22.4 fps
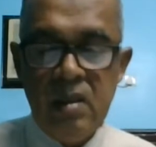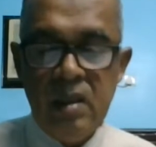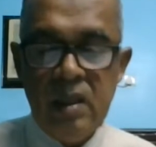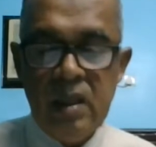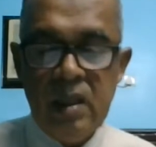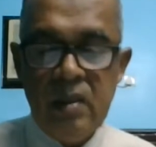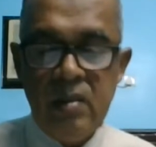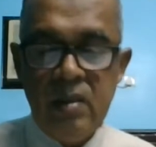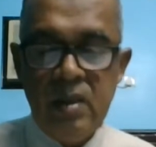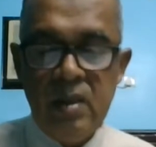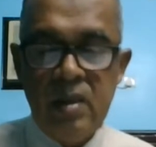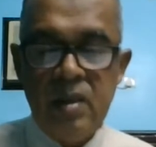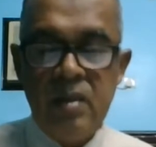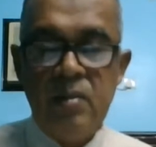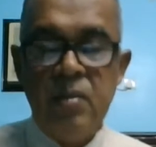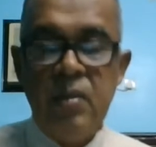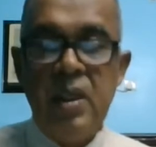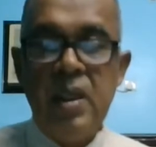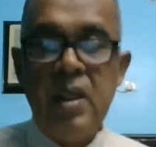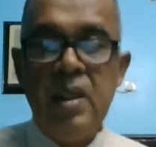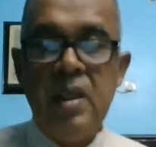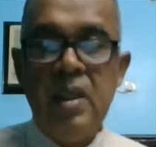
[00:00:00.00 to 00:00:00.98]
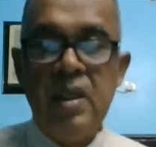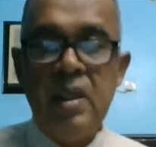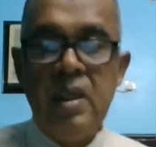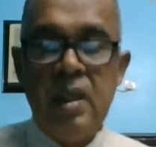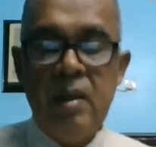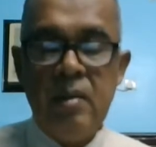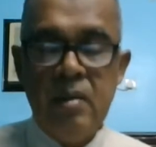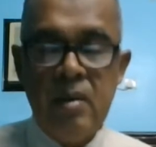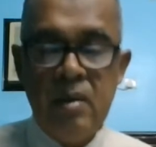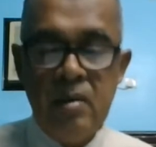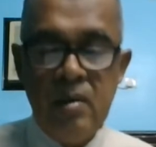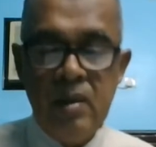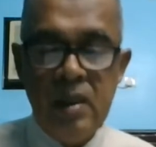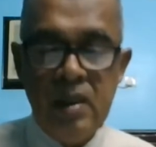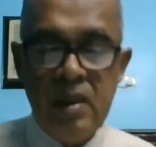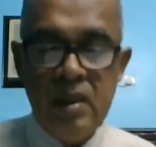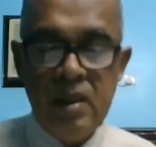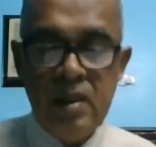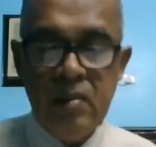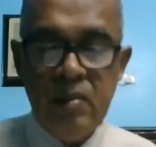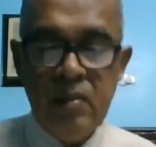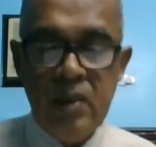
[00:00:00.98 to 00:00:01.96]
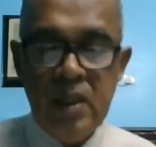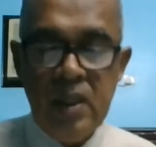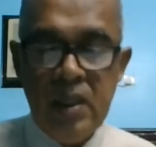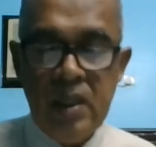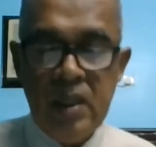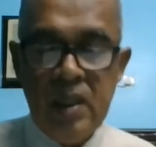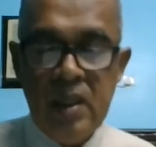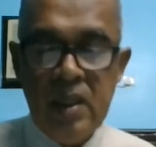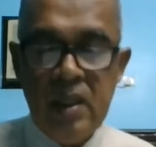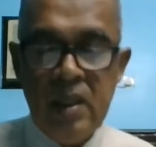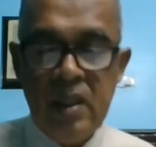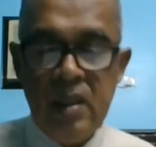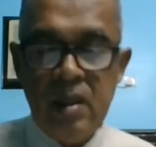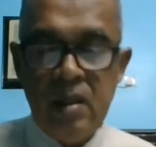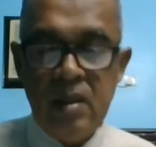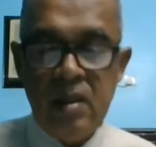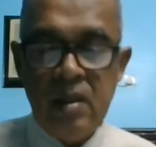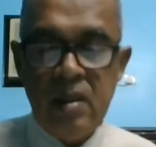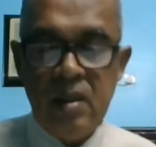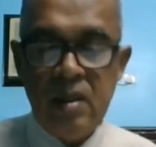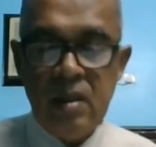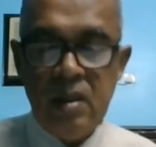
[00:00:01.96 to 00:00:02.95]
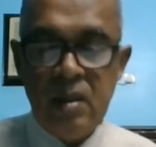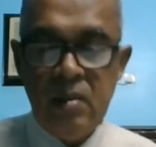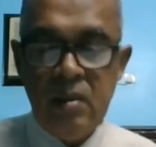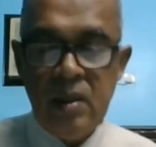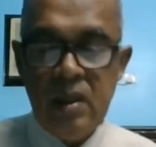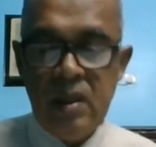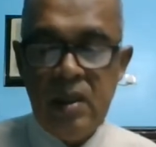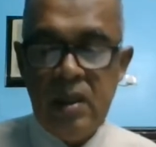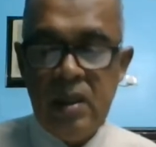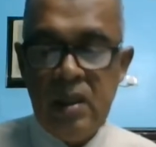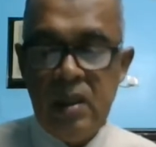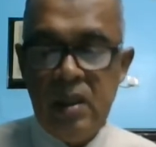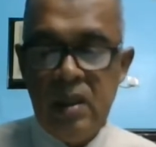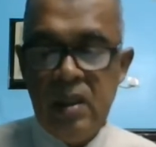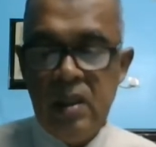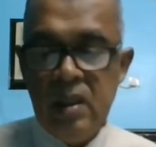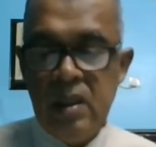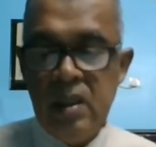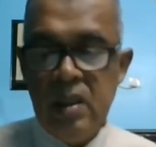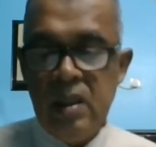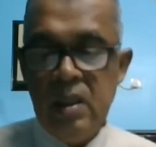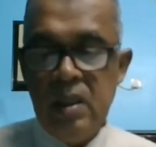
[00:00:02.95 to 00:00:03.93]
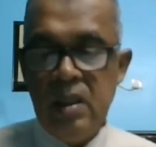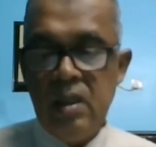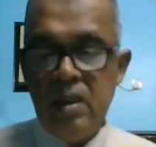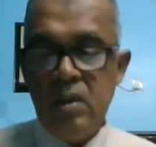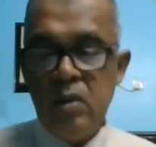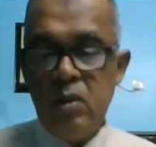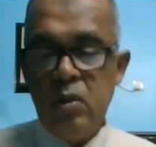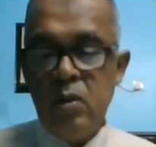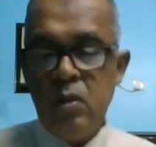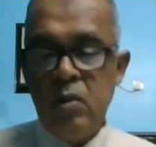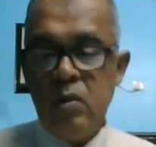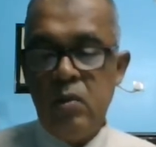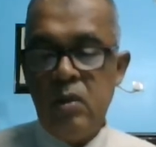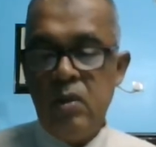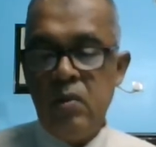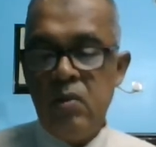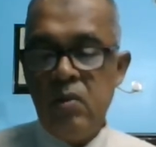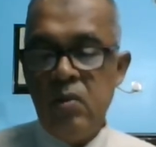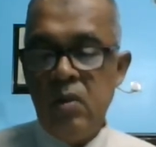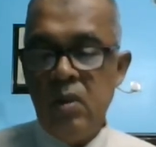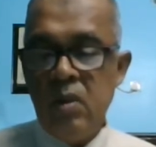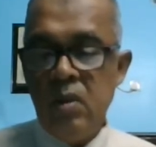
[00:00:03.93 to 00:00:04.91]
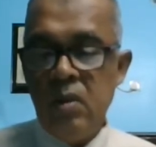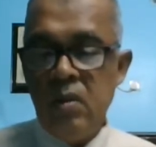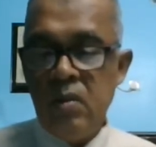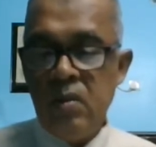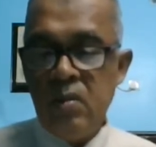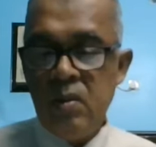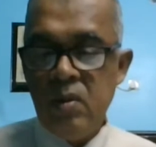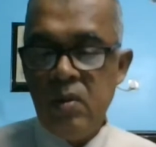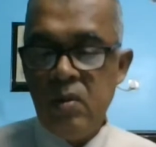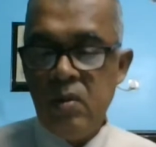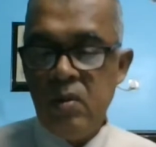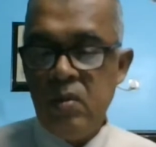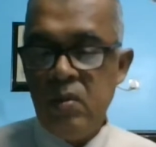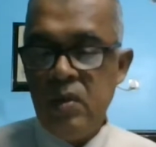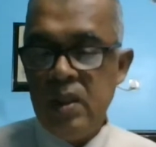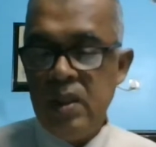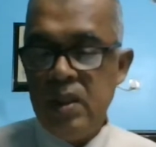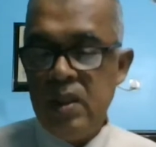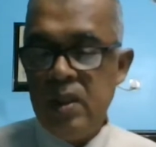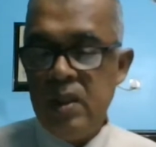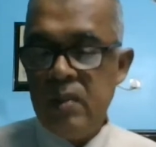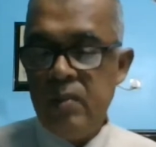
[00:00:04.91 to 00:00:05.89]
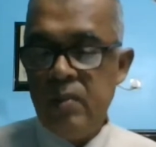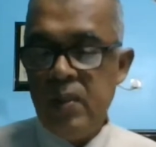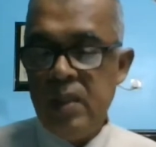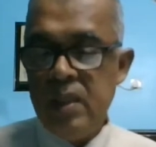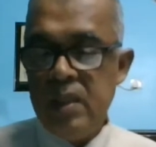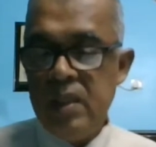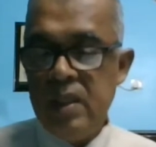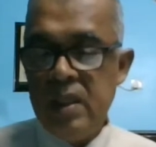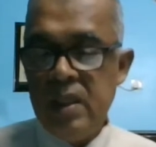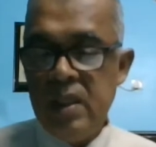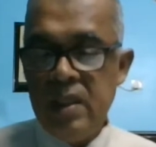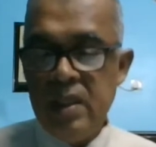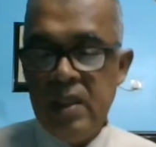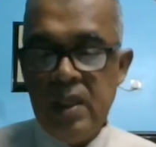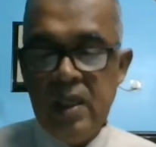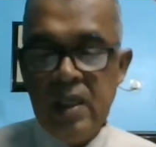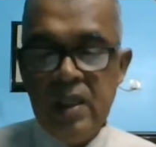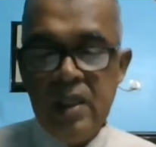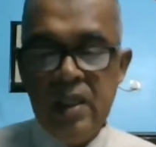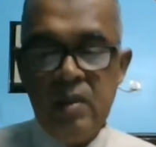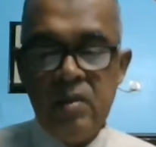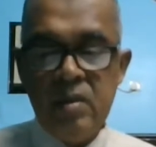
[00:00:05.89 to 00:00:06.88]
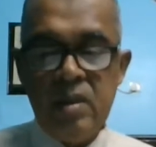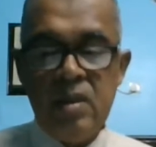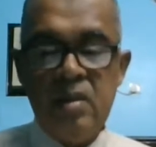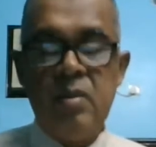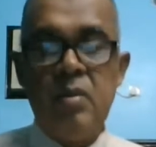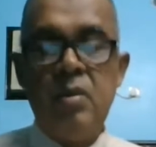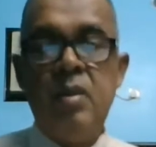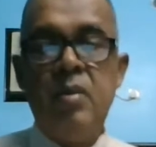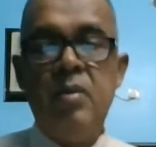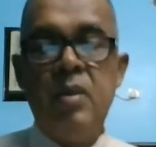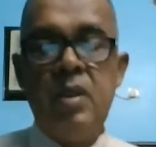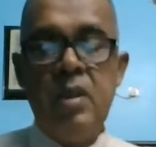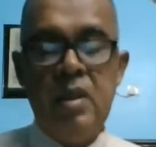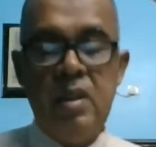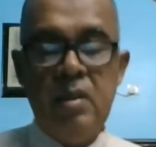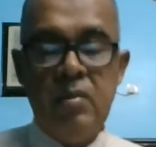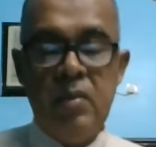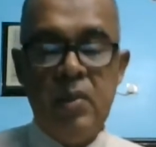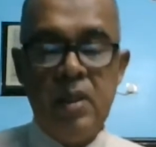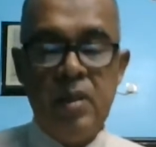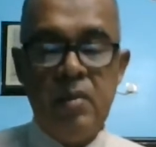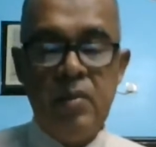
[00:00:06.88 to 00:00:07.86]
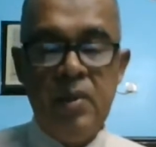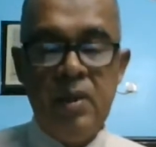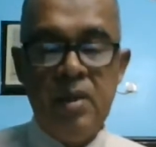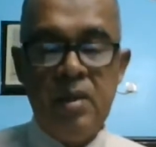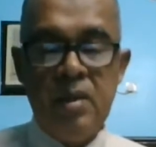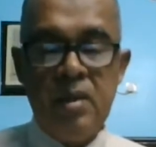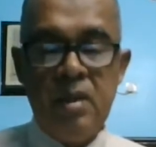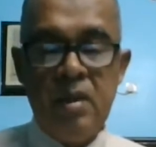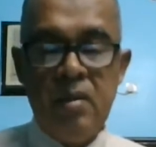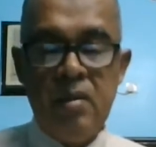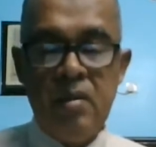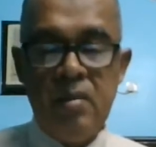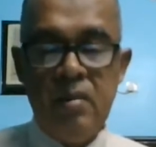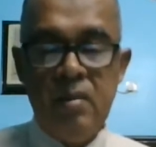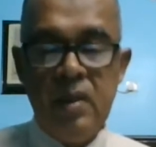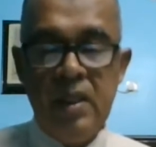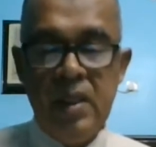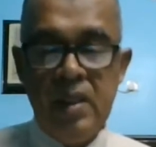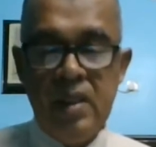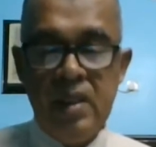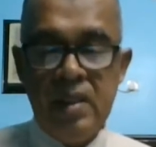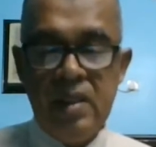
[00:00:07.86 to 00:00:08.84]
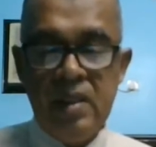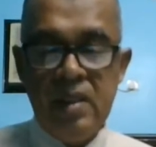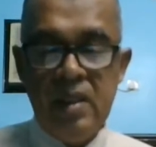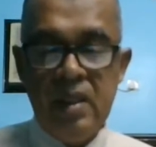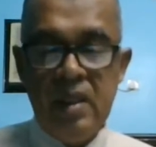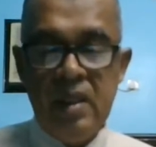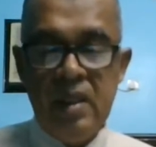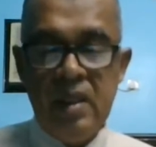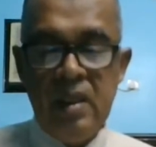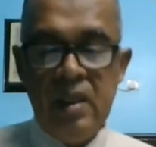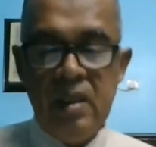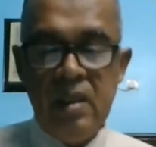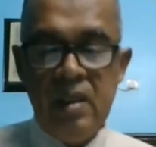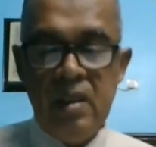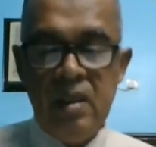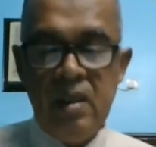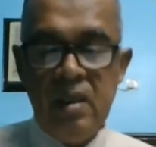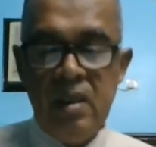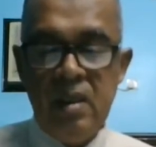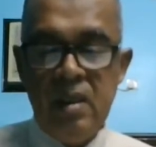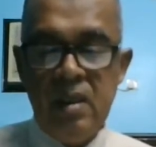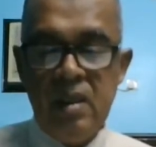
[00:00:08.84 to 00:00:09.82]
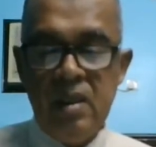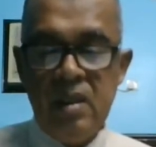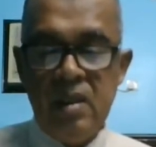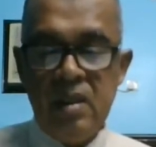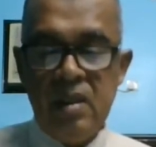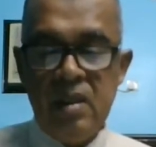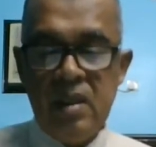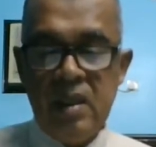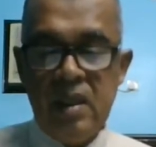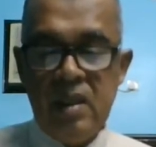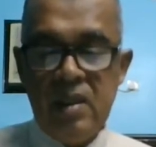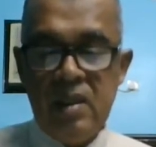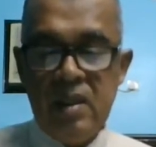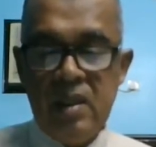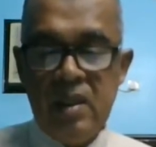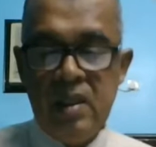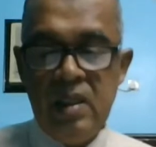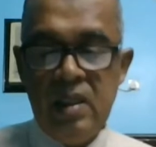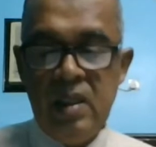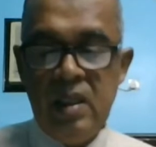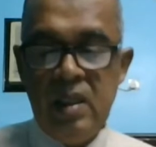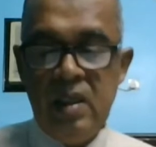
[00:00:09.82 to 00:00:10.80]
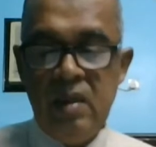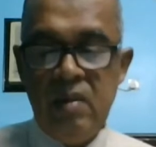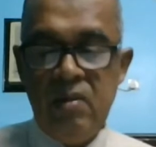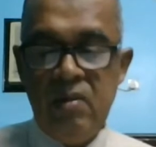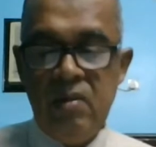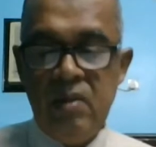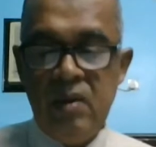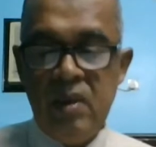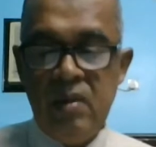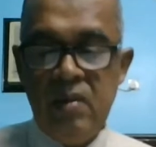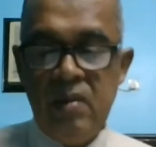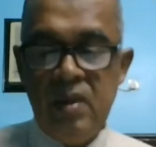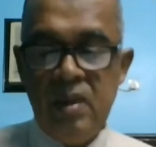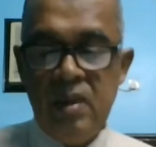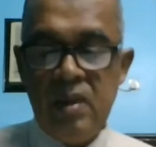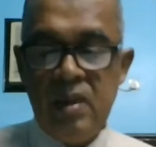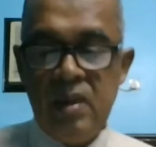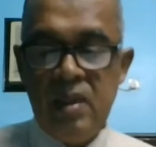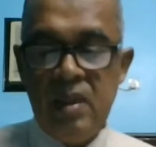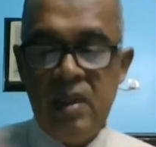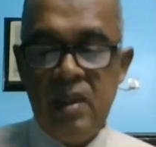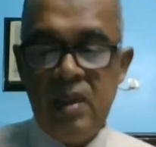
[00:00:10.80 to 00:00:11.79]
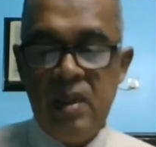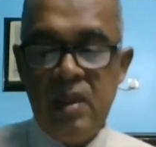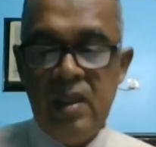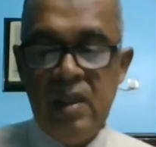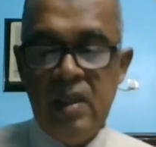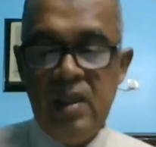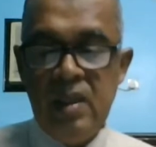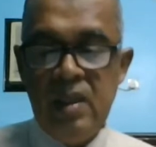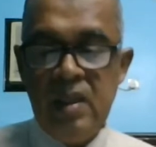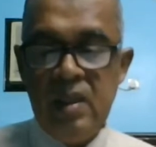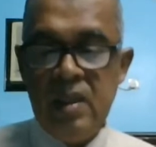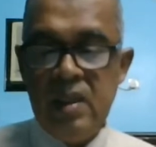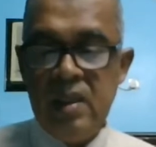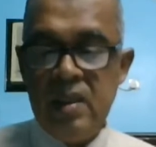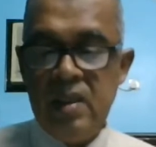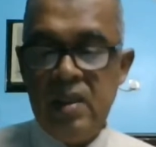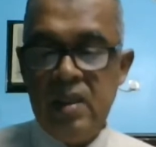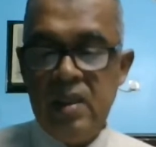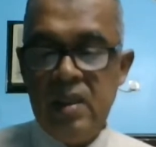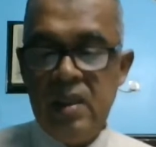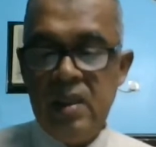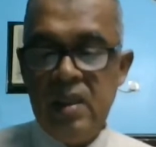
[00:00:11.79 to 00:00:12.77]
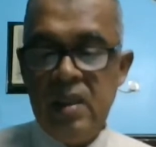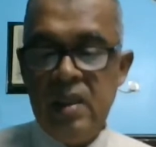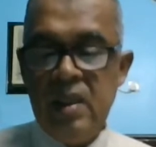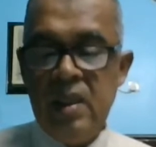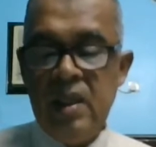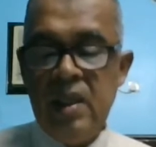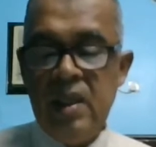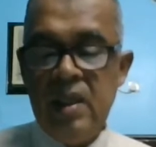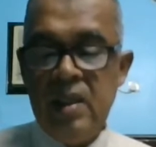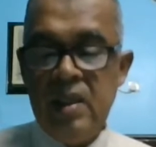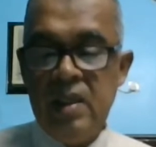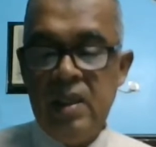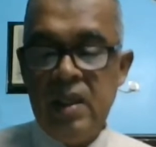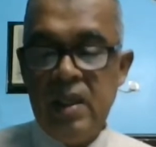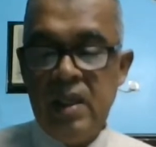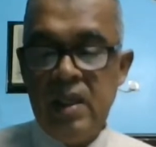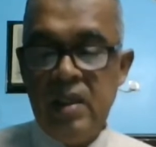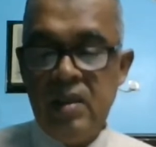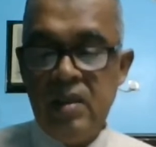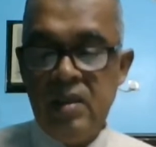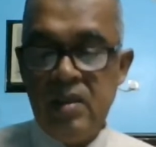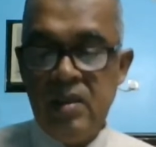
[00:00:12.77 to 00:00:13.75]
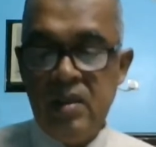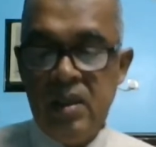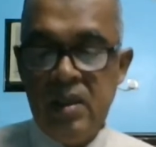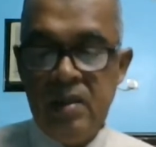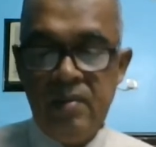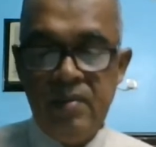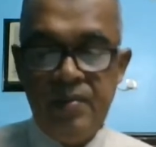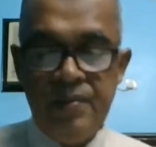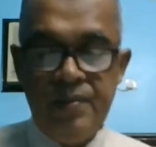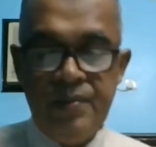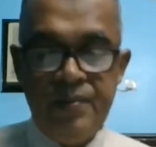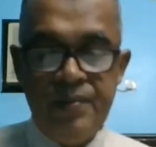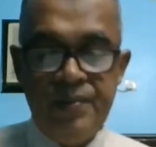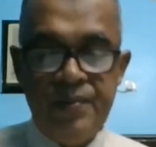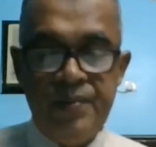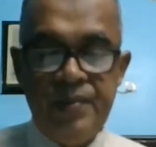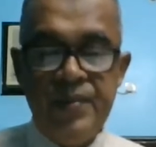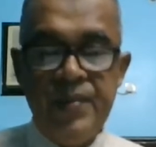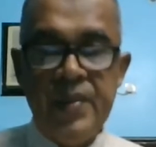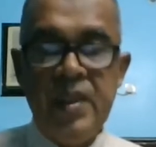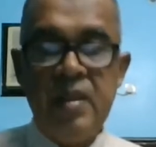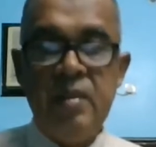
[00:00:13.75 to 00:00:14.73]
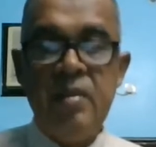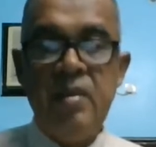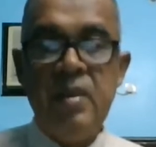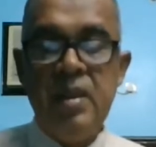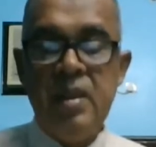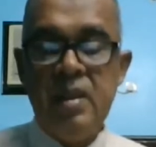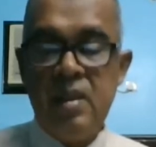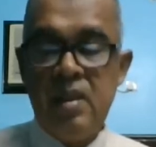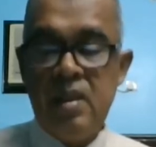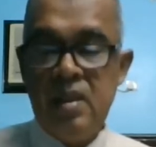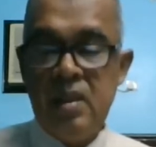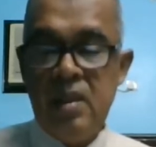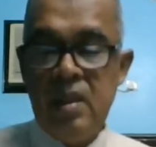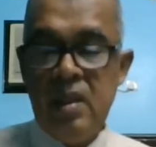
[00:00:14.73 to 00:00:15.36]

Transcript: that means PN, abbreviation PN committee, should be formed with representatives from the departments of medicine, surgery, pharmacy, nursing, and dietary. That means